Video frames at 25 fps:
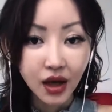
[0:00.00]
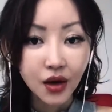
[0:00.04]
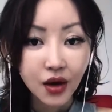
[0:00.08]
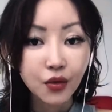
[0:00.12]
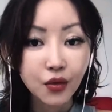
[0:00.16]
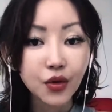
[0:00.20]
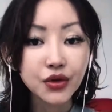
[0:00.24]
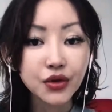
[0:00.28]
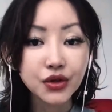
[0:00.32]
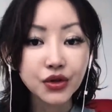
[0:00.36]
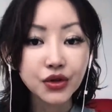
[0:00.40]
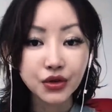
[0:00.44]

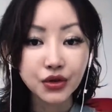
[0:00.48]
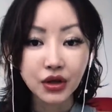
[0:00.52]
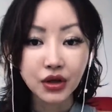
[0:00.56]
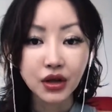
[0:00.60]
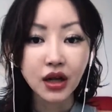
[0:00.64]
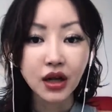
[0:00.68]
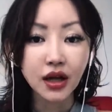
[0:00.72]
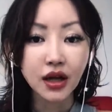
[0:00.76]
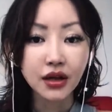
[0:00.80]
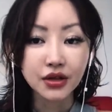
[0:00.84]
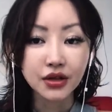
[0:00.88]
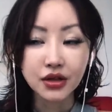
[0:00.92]
Once you eat
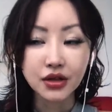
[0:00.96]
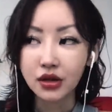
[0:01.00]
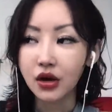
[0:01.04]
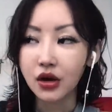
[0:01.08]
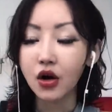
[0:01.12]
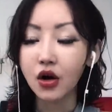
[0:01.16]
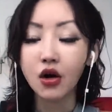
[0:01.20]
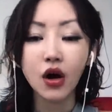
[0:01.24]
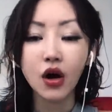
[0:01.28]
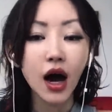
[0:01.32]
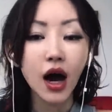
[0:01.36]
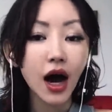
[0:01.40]
lunch, like,
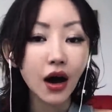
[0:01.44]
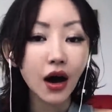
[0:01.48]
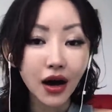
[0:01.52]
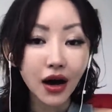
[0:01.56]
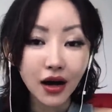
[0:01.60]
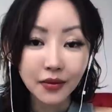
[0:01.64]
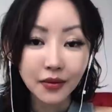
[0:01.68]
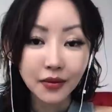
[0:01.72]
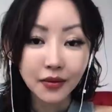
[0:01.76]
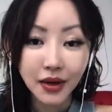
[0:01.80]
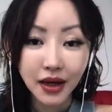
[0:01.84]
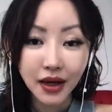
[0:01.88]
oh, how
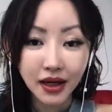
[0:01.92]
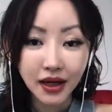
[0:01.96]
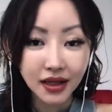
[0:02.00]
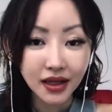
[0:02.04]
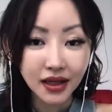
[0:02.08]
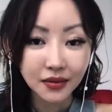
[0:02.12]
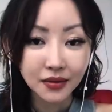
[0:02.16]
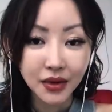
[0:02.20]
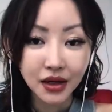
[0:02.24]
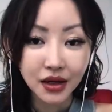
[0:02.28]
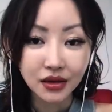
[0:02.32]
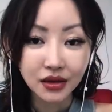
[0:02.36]
am I
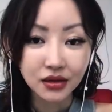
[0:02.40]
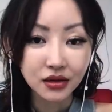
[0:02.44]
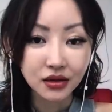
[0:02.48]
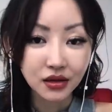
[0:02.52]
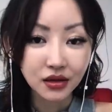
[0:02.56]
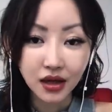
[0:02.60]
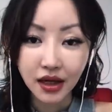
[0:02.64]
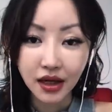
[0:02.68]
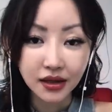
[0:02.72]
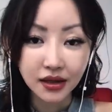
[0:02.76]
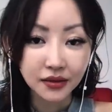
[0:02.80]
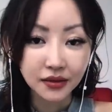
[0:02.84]
gonna make
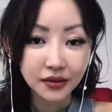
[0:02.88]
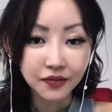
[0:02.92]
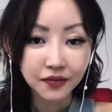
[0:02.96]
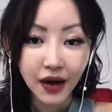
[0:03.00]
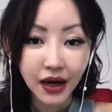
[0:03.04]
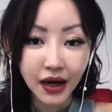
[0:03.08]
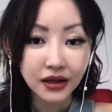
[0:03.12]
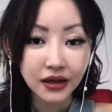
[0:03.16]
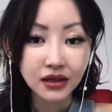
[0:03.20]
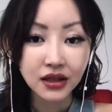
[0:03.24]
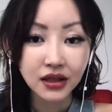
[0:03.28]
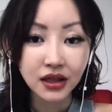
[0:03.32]
like
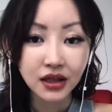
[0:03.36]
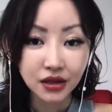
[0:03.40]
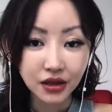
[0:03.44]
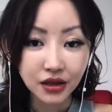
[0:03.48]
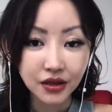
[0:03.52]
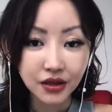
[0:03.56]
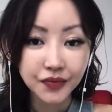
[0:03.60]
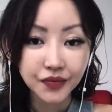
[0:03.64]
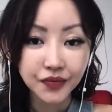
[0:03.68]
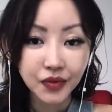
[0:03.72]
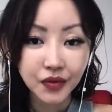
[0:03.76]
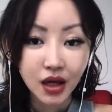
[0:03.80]
find
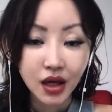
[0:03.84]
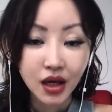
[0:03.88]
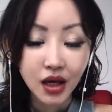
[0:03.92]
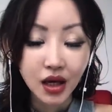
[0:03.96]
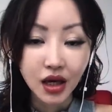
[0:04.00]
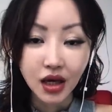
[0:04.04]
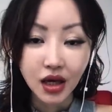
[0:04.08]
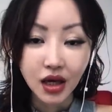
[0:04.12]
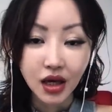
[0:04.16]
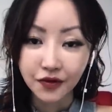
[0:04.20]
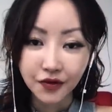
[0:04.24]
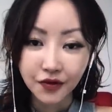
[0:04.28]
dinner?
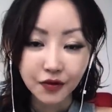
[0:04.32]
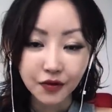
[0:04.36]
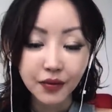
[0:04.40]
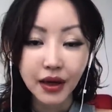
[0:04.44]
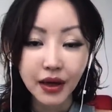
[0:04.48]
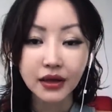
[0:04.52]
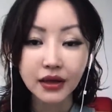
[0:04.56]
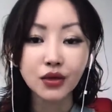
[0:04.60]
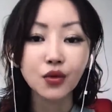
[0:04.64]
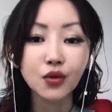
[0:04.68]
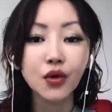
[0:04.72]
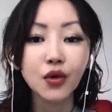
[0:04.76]
If you
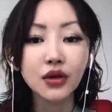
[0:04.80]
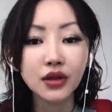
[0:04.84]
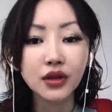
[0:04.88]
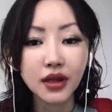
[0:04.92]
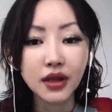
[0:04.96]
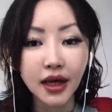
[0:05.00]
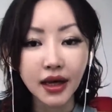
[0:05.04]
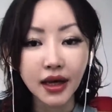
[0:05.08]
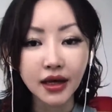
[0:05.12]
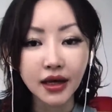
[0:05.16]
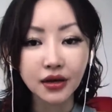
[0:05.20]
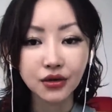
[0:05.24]
make it one
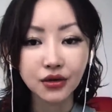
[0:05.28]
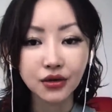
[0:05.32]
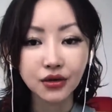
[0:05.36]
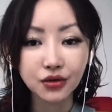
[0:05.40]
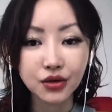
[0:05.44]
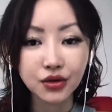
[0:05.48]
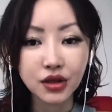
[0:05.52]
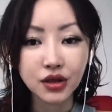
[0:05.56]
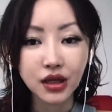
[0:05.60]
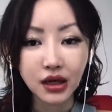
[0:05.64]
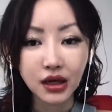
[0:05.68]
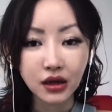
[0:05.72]
day, you
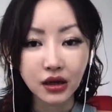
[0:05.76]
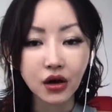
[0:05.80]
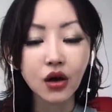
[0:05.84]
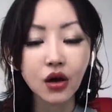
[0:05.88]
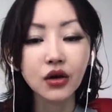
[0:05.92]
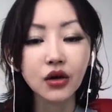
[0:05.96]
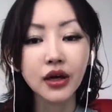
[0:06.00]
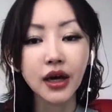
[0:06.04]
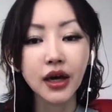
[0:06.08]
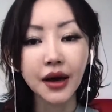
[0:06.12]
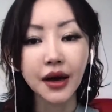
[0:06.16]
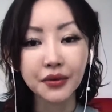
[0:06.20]
think,
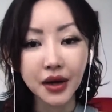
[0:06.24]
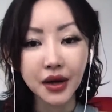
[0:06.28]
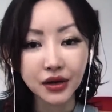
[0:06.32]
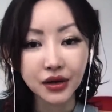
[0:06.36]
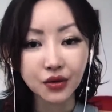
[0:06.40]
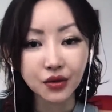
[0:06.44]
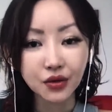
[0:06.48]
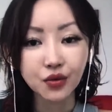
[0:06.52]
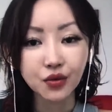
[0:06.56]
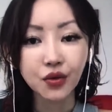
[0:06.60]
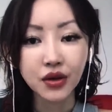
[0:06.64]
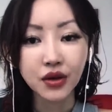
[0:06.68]
okay, I made
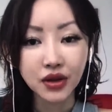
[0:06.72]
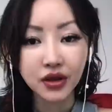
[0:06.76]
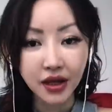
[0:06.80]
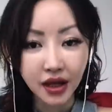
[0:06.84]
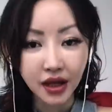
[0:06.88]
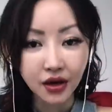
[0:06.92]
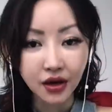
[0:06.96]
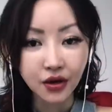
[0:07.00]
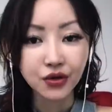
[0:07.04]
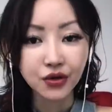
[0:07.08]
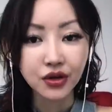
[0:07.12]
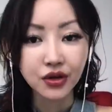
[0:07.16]
it one day
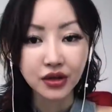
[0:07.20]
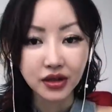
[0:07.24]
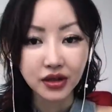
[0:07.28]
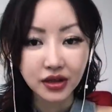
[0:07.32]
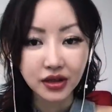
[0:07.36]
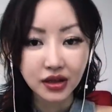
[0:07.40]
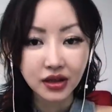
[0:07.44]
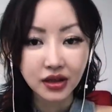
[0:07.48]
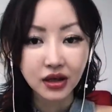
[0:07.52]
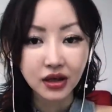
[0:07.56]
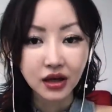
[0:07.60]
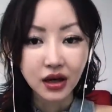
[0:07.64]
on earth.
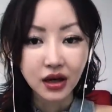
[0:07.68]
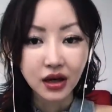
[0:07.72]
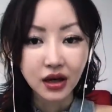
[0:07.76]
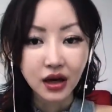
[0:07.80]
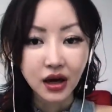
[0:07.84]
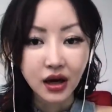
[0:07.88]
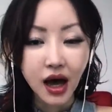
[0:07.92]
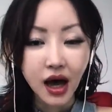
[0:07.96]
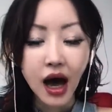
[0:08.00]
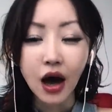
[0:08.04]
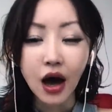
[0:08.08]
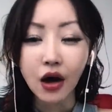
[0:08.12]

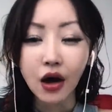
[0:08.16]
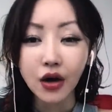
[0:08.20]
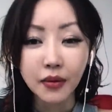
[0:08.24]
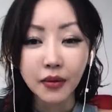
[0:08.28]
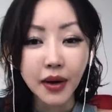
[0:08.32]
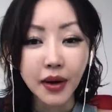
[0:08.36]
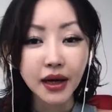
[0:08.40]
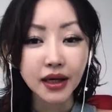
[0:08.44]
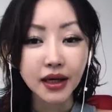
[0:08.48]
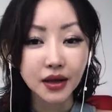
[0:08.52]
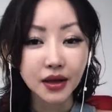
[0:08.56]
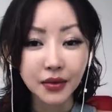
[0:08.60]
How am I
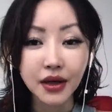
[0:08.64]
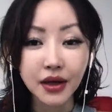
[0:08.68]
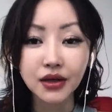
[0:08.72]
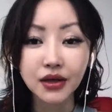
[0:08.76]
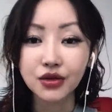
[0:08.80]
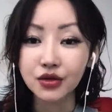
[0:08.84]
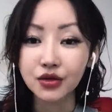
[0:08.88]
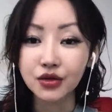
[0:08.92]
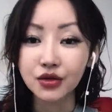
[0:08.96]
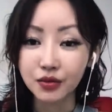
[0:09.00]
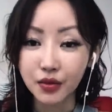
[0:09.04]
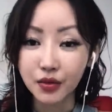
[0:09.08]
gonna make
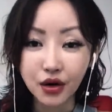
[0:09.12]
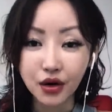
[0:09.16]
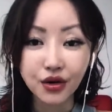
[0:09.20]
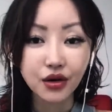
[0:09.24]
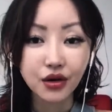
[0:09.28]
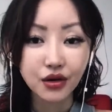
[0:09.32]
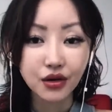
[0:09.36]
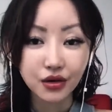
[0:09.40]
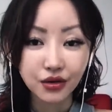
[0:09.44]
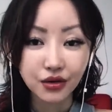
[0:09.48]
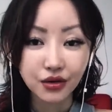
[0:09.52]
tomorrow?